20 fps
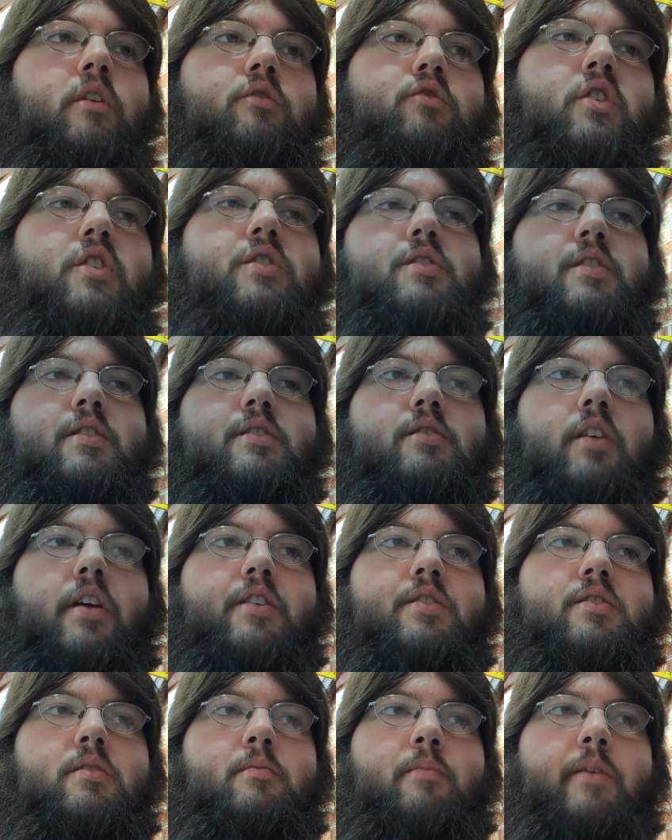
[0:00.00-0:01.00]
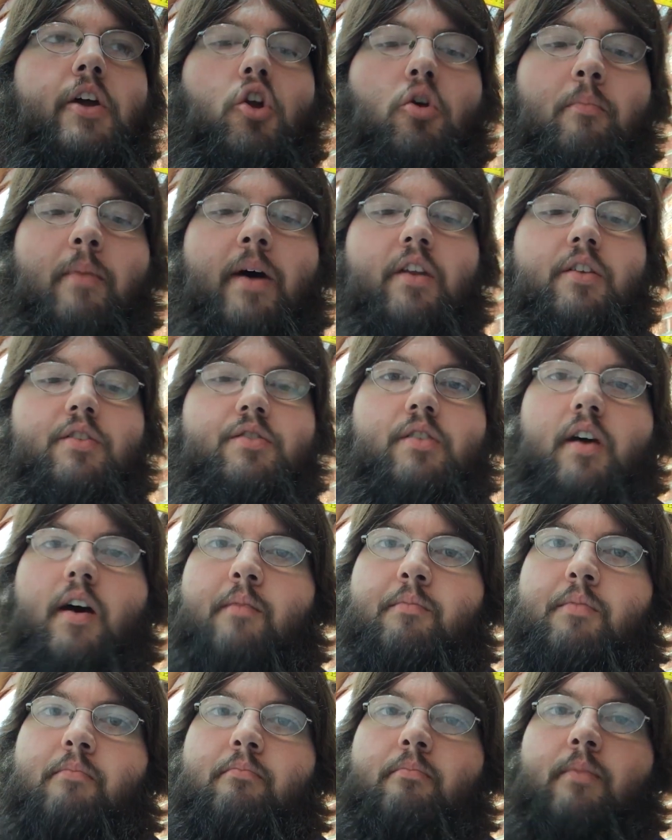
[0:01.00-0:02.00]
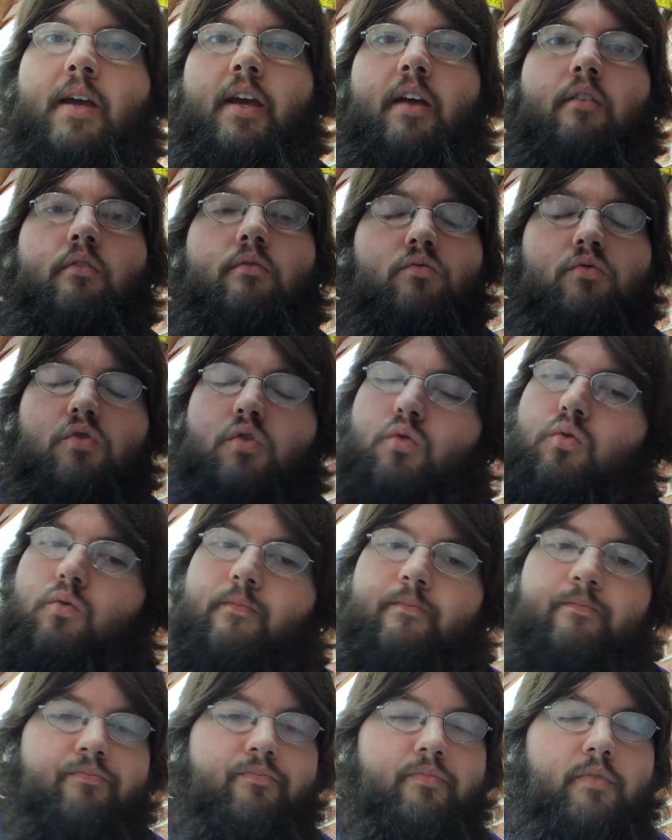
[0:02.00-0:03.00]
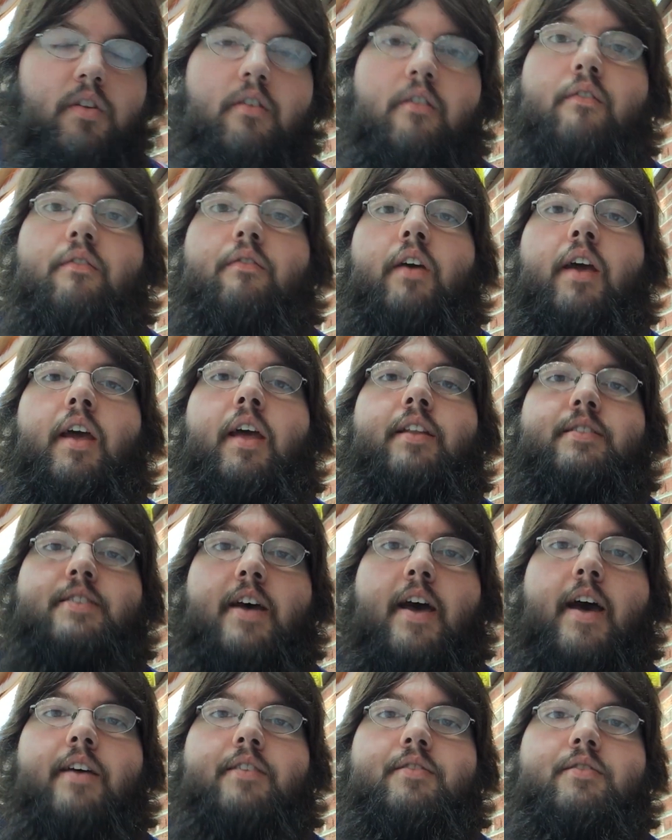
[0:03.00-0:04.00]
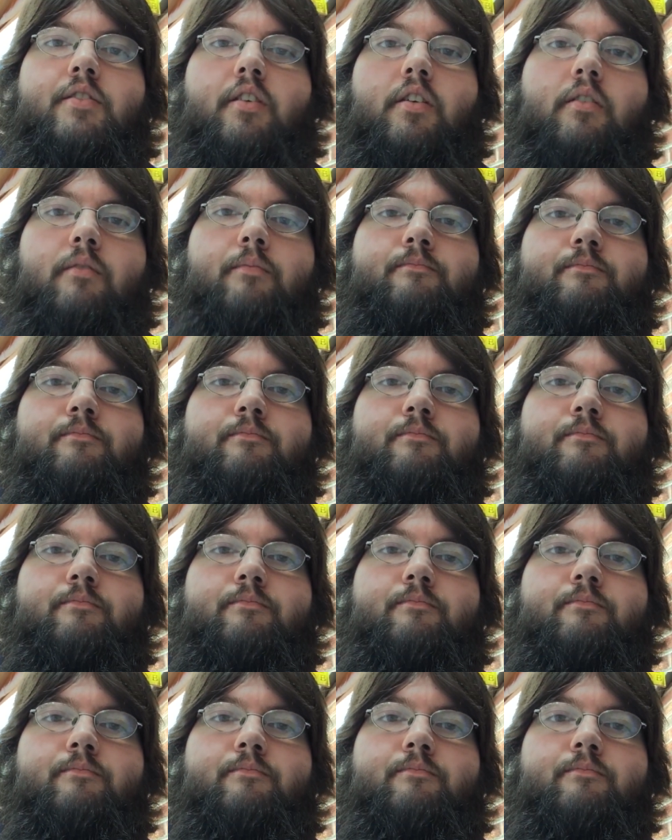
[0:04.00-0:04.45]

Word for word: Tracy says lettuce and tomato. Mine does not, but man, whew, fantastic.